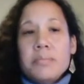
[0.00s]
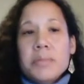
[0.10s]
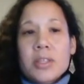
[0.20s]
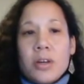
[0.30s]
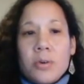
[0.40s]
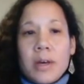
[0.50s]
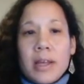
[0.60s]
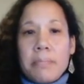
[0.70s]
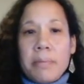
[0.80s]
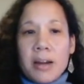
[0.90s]
So
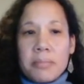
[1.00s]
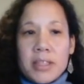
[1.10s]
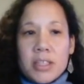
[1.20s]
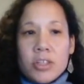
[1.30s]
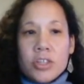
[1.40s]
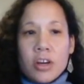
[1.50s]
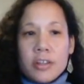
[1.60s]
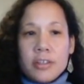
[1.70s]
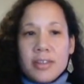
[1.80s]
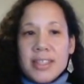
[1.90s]
at the bottom of this
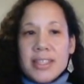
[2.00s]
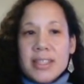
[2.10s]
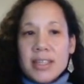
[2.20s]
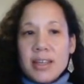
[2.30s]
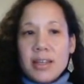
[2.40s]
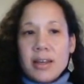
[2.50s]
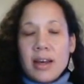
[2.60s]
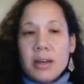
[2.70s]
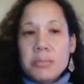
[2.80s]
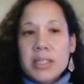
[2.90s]
chart, you can see
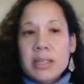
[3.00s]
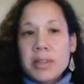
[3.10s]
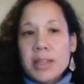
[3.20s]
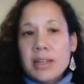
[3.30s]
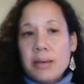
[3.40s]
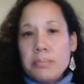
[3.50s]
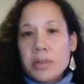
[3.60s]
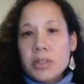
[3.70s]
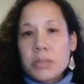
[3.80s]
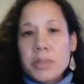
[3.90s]
some of the
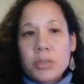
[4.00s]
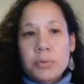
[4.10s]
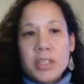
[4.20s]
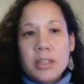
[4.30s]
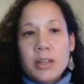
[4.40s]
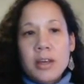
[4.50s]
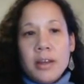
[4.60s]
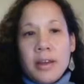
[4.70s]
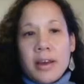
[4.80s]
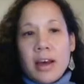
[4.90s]
numbers between
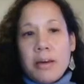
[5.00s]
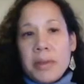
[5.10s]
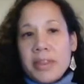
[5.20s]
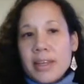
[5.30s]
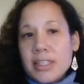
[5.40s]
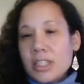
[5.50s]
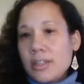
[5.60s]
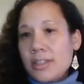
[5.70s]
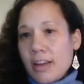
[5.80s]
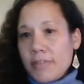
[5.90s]

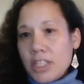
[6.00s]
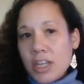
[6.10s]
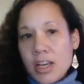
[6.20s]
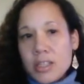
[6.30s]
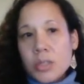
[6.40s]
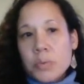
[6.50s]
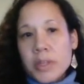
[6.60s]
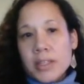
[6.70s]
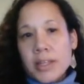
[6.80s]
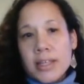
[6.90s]
Bethesda, Chevy Chase, where
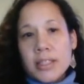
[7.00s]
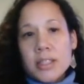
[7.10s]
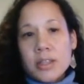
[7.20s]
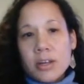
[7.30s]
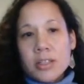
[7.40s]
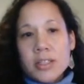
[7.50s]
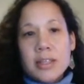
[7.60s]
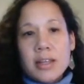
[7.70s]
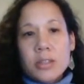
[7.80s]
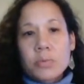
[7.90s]
the line starts,
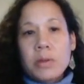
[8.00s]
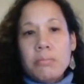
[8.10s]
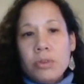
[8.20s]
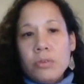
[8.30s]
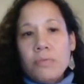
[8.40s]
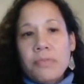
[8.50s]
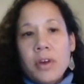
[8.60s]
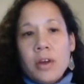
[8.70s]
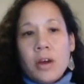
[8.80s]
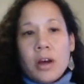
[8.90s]
and as we move
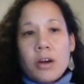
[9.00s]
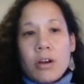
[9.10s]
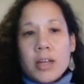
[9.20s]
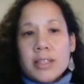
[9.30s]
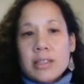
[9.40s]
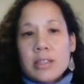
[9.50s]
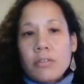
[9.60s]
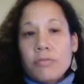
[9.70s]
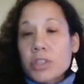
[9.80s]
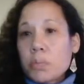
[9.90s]
across the
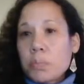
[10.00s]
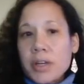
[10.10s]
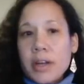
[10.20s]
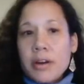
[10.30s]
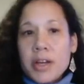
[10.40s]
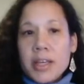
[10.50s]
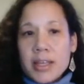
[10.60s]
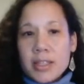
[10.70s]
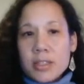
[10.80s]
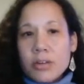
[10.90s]
Silver Spring
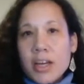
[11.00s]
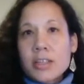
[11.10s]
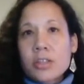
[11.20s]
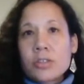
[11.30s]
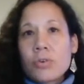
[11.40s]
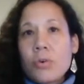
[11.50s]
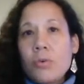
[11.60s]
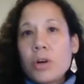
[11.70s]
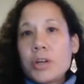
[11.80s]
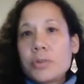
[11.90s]
area, International
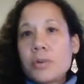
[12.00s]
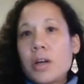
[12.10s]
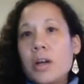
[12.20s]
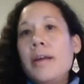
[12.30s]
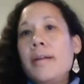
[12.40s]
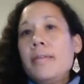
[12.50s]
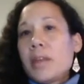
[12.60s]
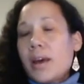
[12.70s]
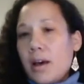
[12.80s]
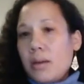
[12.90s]
Corridor,
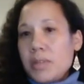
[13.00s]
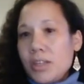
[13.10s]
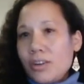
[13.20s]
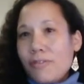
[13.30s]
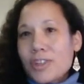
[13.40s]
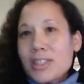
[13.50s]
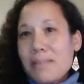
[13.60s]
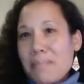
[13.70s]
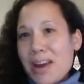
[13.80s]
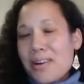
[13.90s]
the University
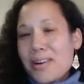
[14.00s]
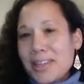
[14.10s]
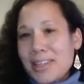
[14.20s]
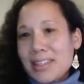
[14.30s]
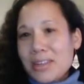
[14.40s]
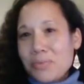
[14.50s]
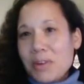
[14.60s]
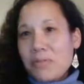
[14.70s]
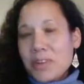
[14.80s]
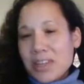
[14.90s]
of Maryland, and
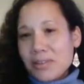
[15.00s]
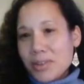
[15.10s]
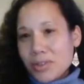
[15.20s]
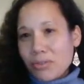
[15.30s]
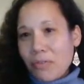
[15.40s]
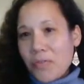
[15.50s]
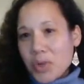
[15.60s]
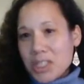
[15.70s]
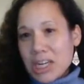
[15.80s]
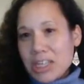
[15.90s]
Riverdale. Those are the
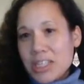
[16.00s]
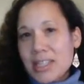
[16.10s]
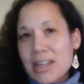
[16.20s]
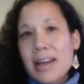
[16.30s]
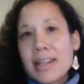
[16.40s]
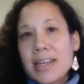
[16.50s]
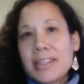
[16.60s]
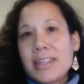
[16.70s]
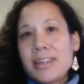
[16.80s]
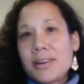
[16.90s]
four sections
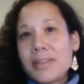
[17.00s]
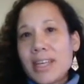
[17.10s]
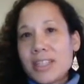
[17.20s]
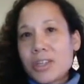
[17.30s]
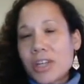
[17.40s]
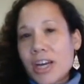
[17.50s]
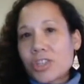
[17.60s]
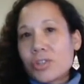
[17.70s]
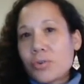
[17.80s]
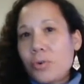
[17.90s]
highlighted here. The
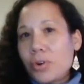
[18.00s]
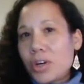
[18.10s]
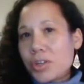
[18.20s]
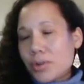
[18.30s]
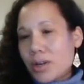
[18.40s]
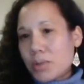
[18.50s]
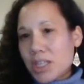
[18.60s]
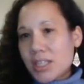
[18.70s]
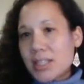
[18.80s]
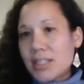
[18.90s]
International Corridor,
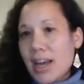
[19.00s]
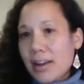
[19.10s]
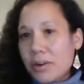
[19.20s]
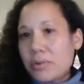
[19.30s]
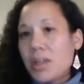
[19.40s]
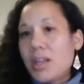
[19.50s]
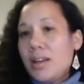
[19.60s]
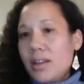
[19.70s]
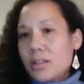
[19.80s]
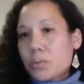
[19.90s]
which is in yellow,
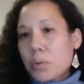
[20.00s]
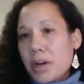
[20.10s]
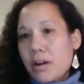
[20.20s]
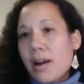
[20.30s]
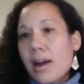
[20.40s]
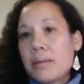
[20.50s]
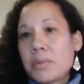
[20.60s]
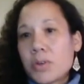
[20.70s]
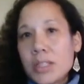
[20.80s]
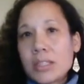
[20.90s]
is where
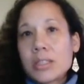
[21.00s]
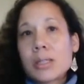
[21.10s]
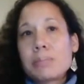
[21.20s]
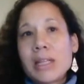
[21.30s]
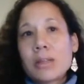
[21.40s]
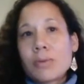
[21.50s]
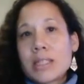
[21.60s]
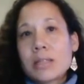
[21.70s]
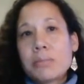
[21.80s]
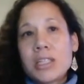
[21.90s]
I'm going to spend the
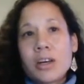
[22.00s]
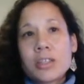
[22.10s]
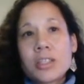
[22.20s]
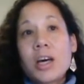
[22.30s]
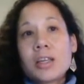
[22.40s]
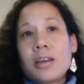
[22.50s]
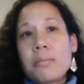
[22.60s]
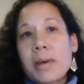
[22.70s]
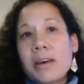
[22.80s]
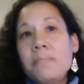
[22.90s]
rest of my talk talking about.